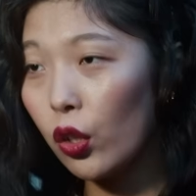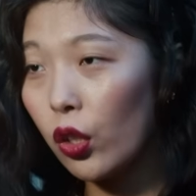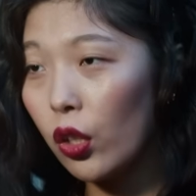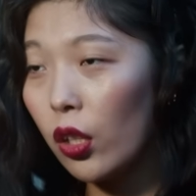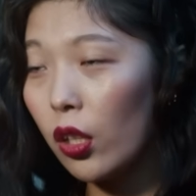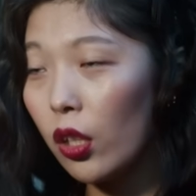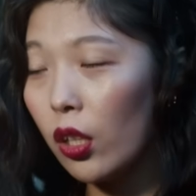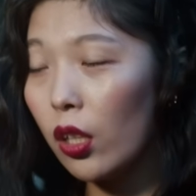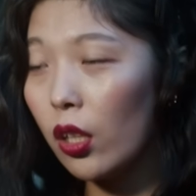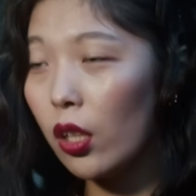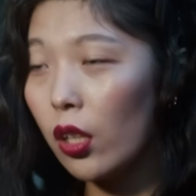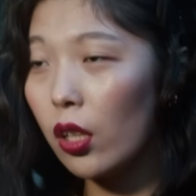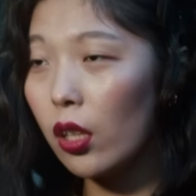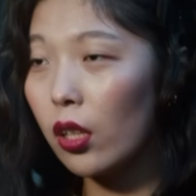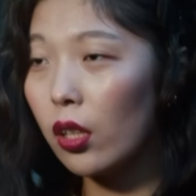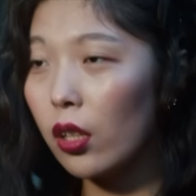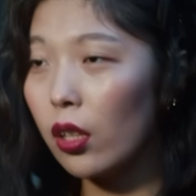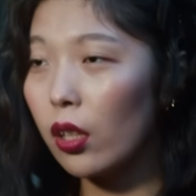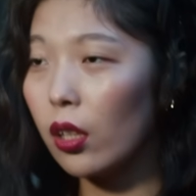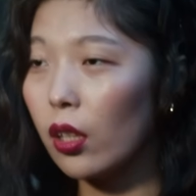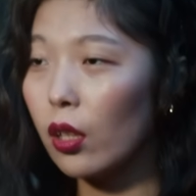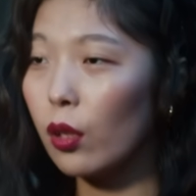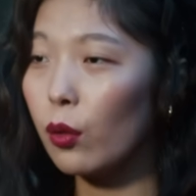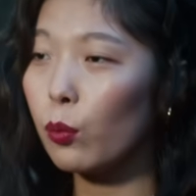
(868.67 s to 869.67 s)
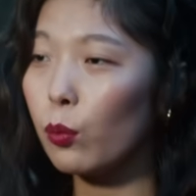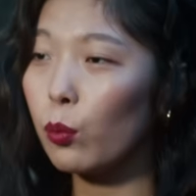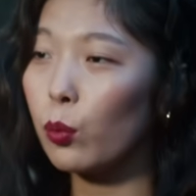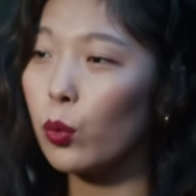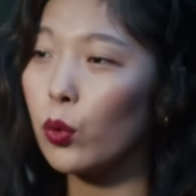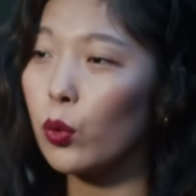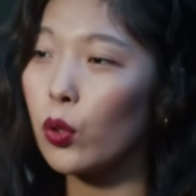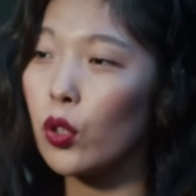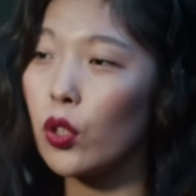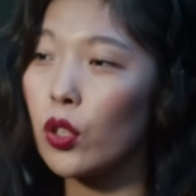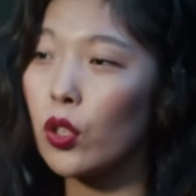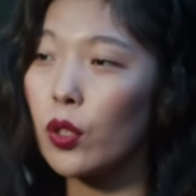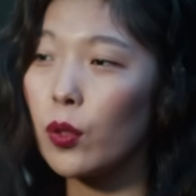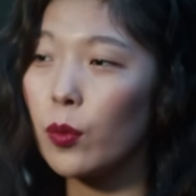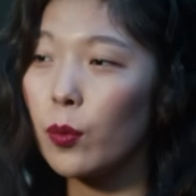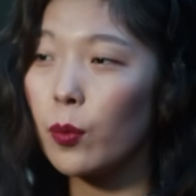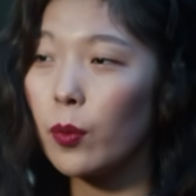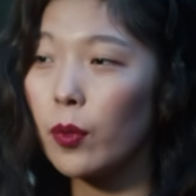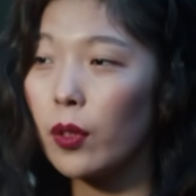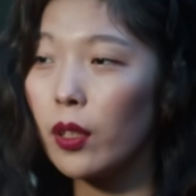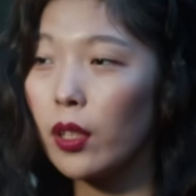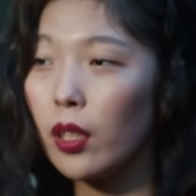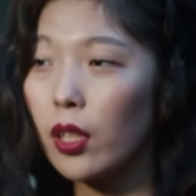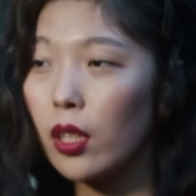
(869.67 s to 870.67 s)
questions about who had approved the
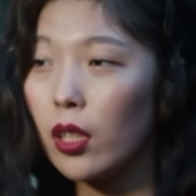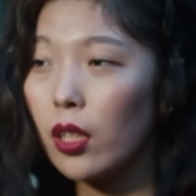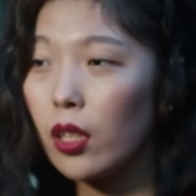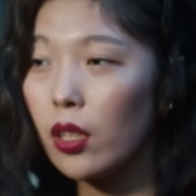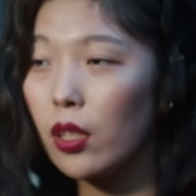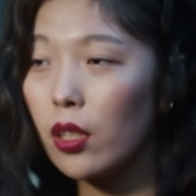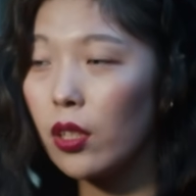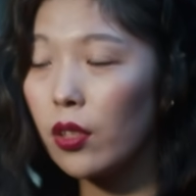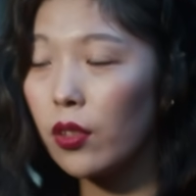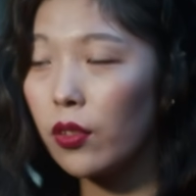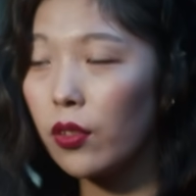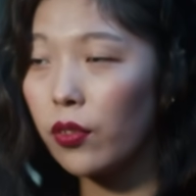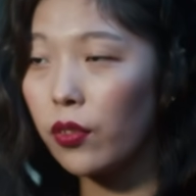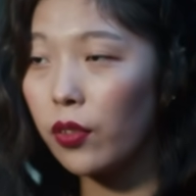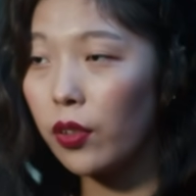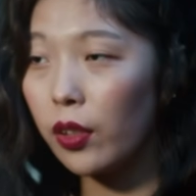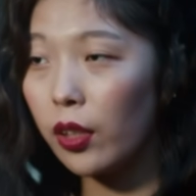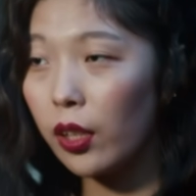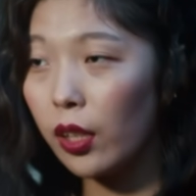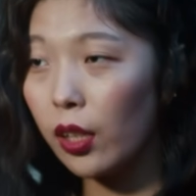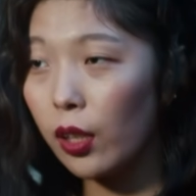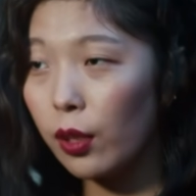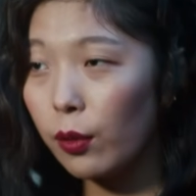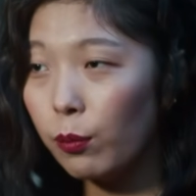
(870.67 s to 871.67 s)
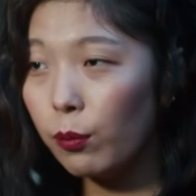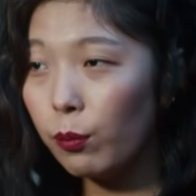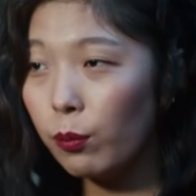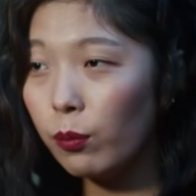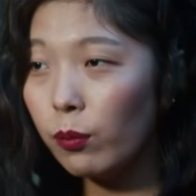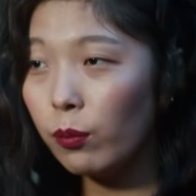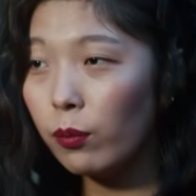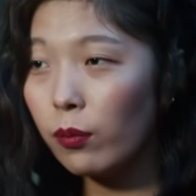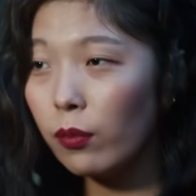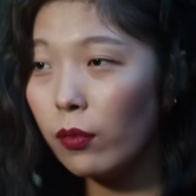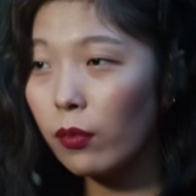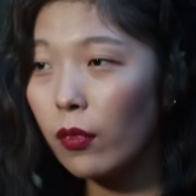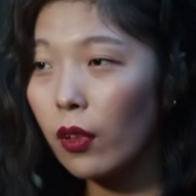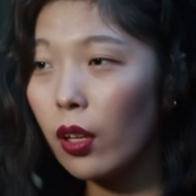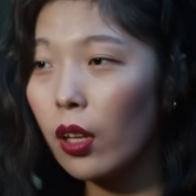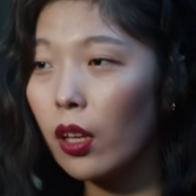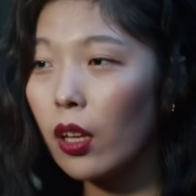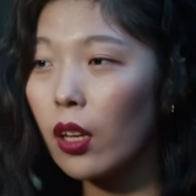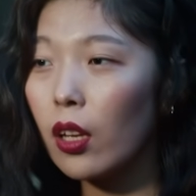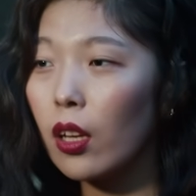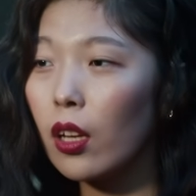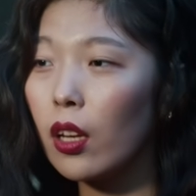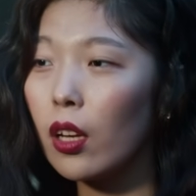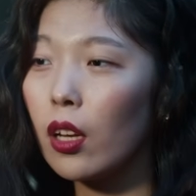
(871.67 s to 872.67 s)
payments and why they were structured as they were
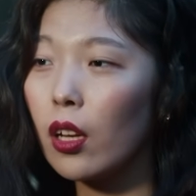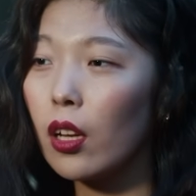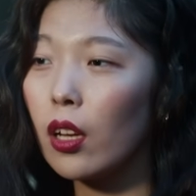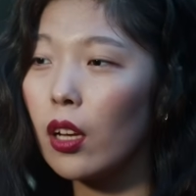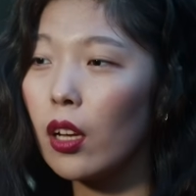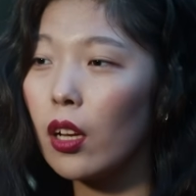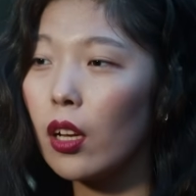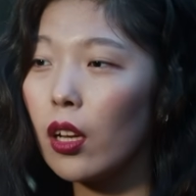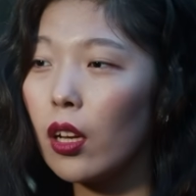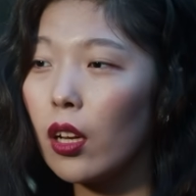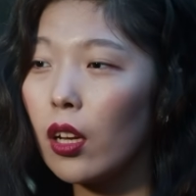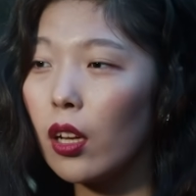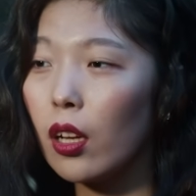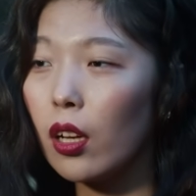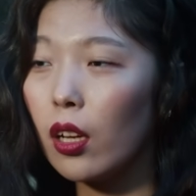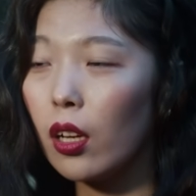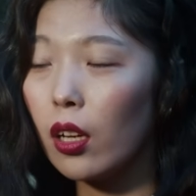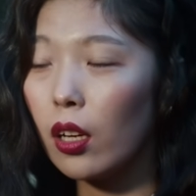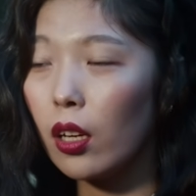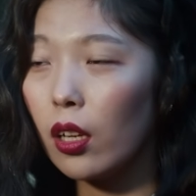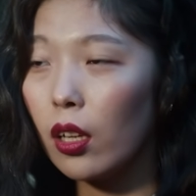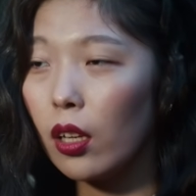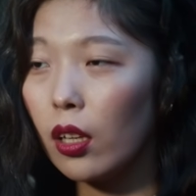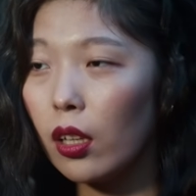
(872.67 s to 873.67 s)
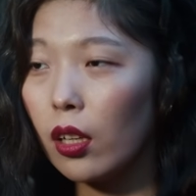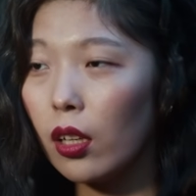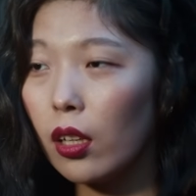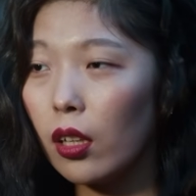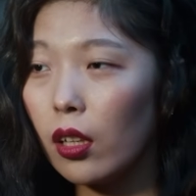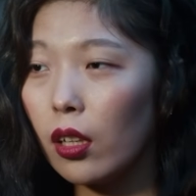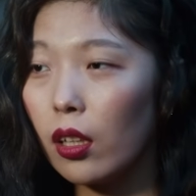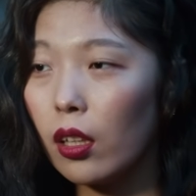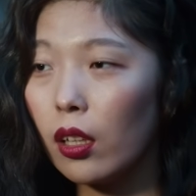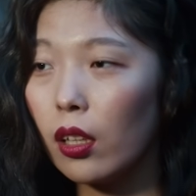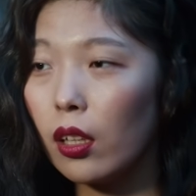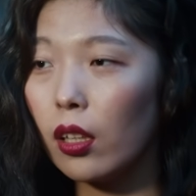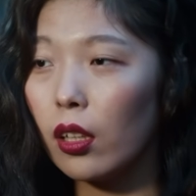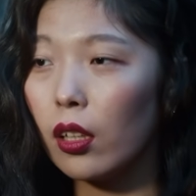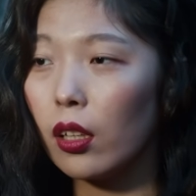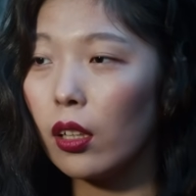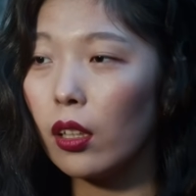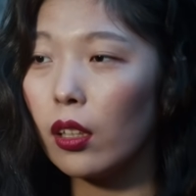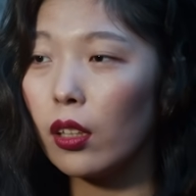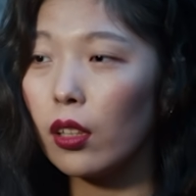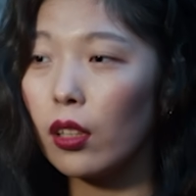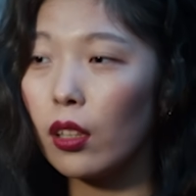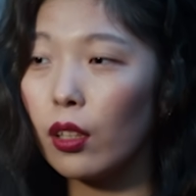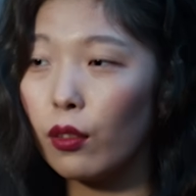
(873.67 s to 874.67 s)
pointed not just to the committee but to the
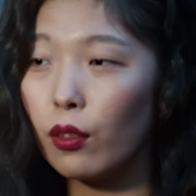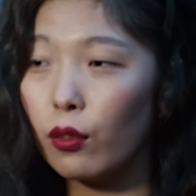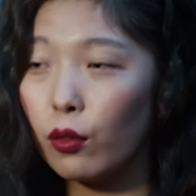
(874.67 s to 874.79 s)
Trump